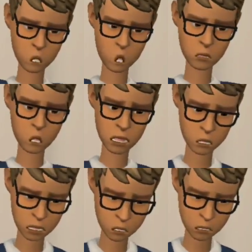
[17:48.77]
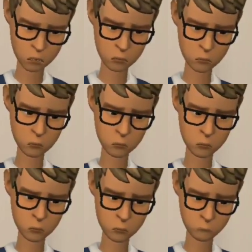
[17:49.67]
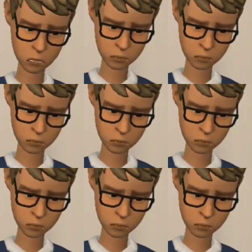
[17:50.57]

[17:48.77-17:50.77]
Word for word: We're still friends, aren't